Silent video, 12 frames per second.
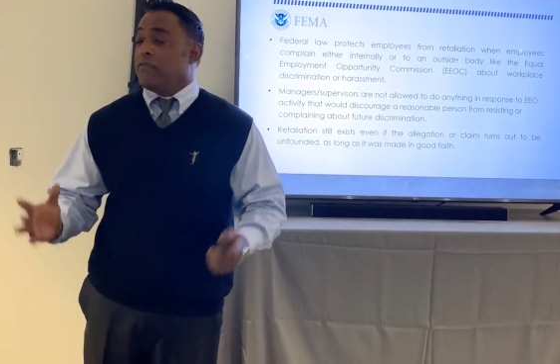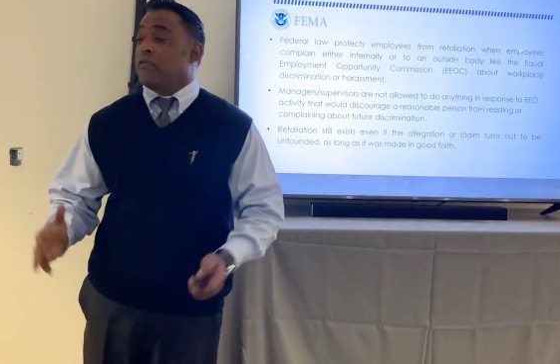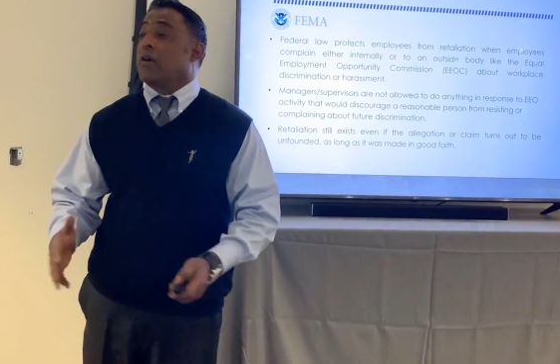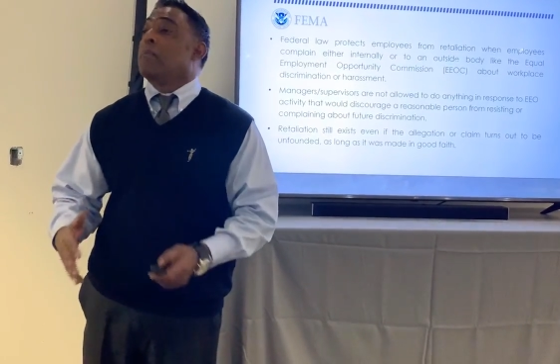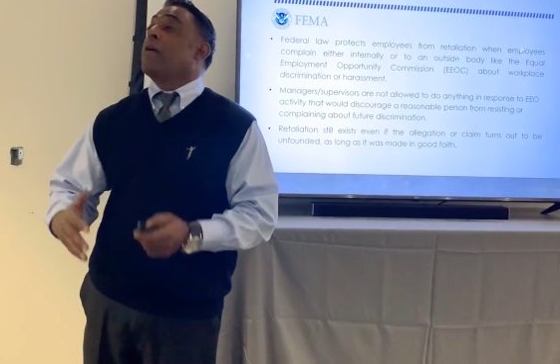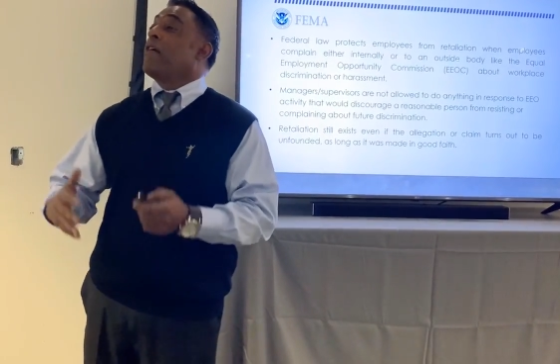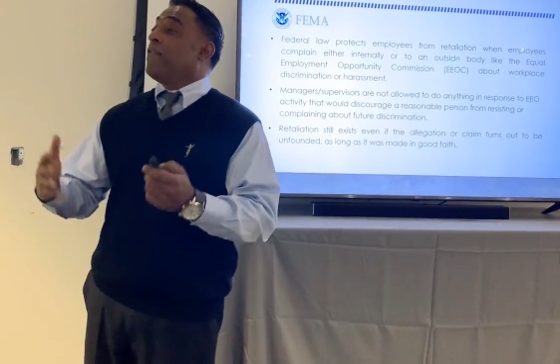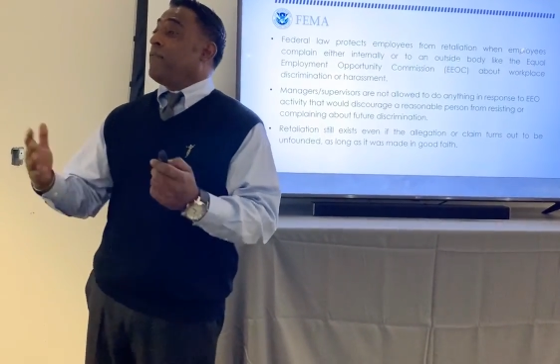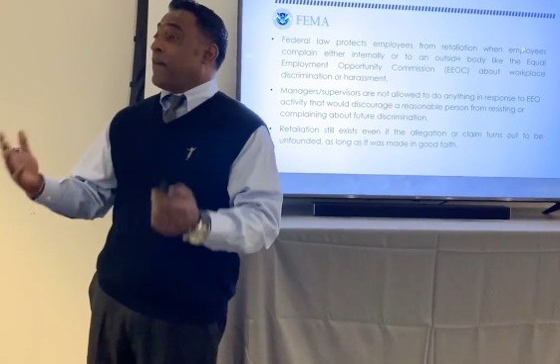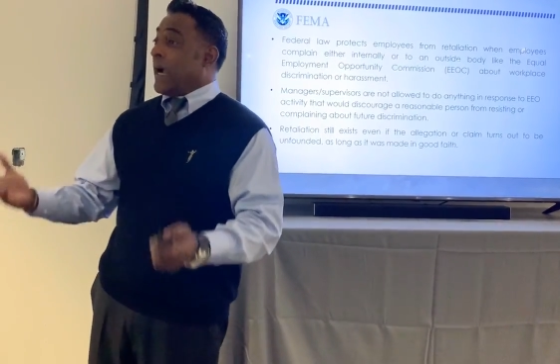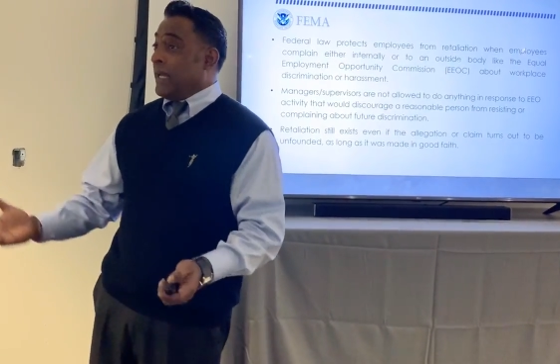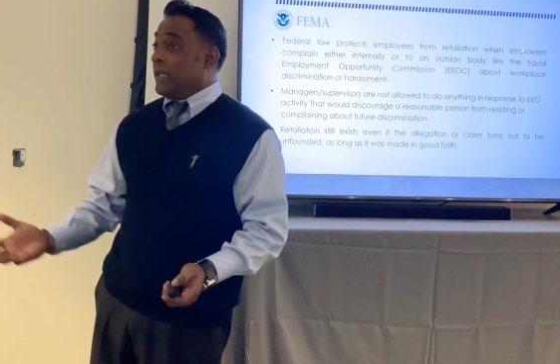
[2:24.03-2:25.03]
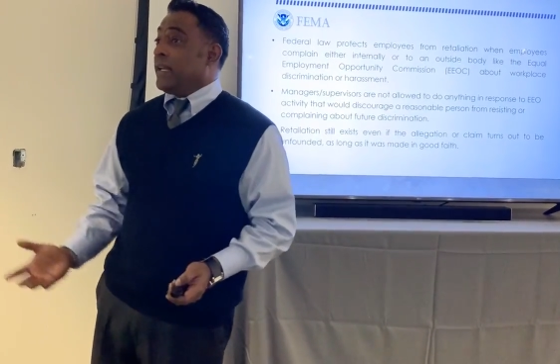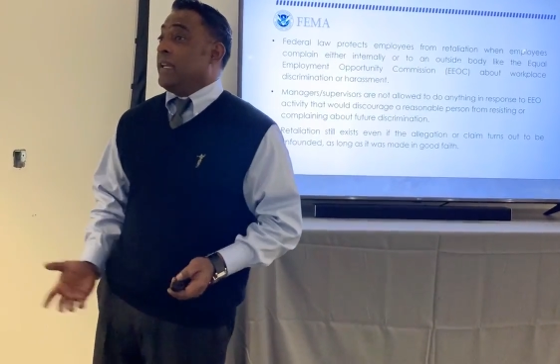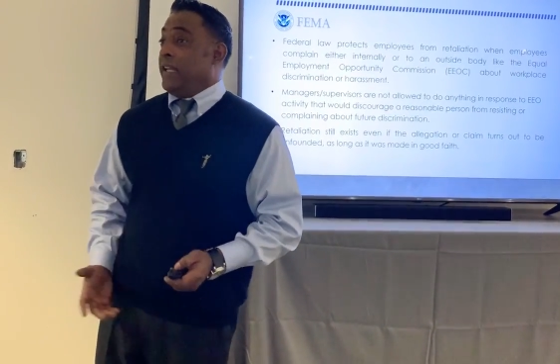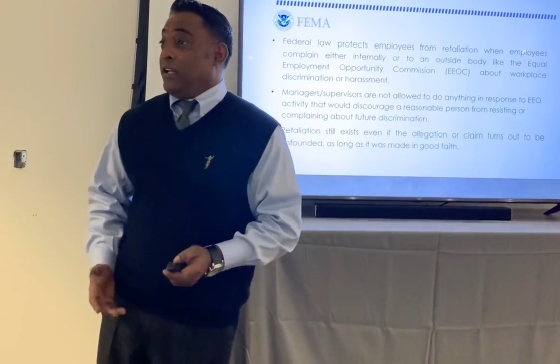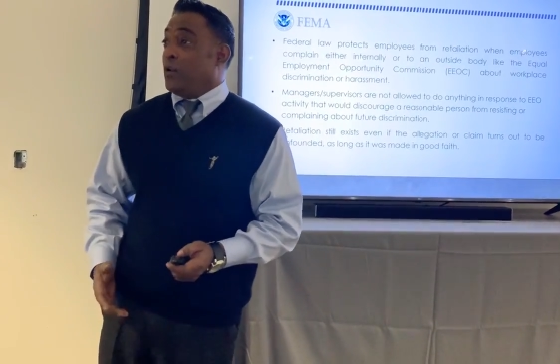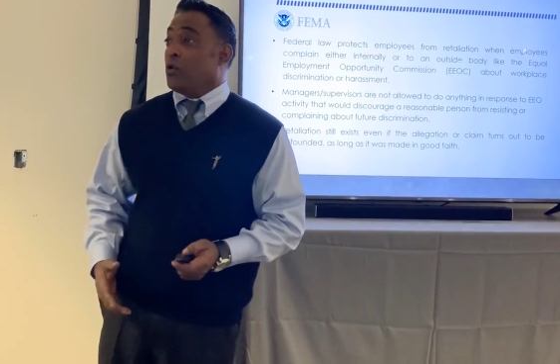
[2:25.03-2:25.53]
from filing an
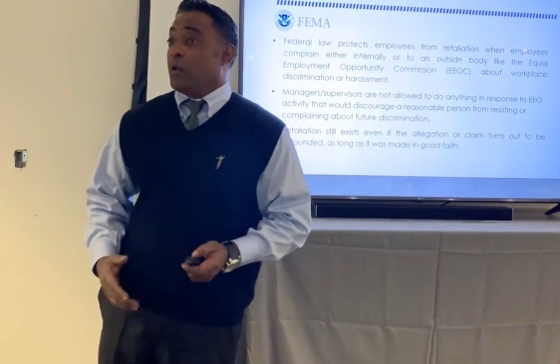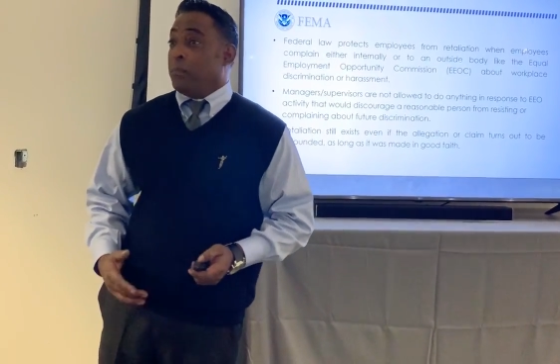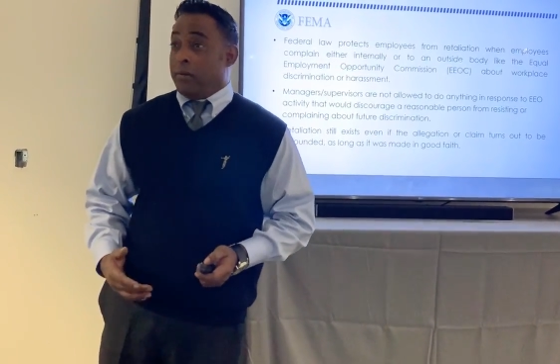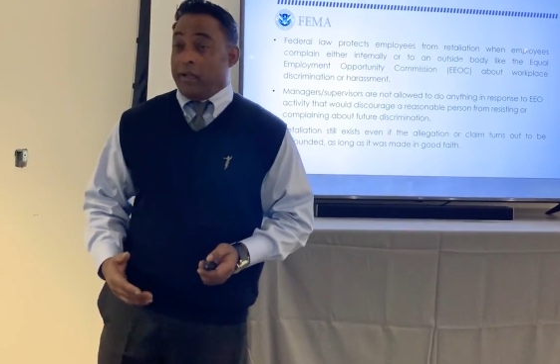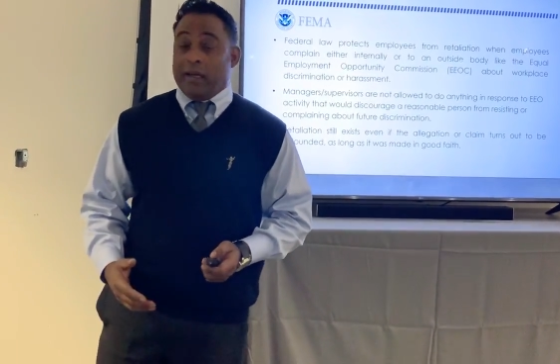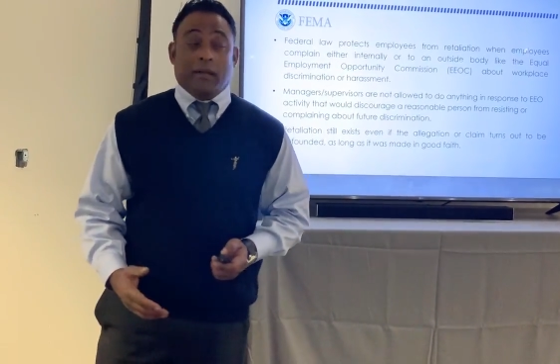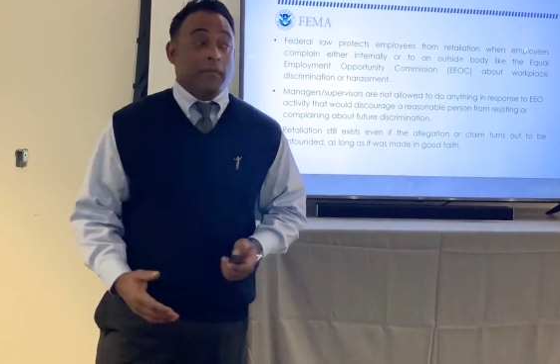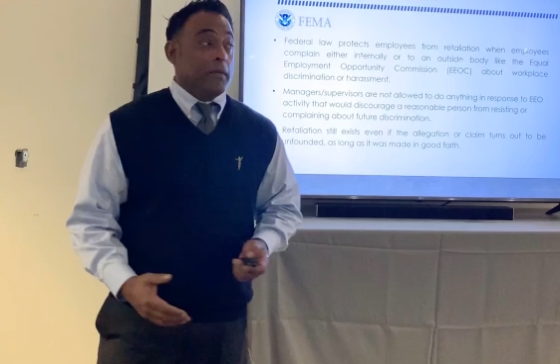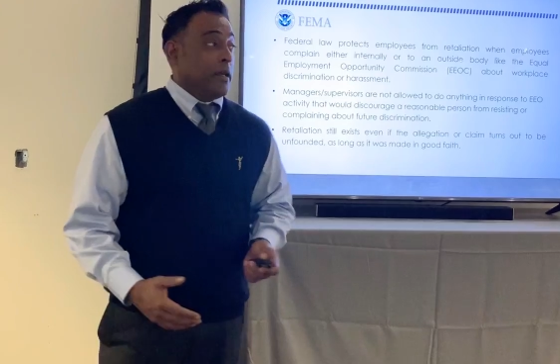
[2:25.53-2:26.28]
EEO complaint.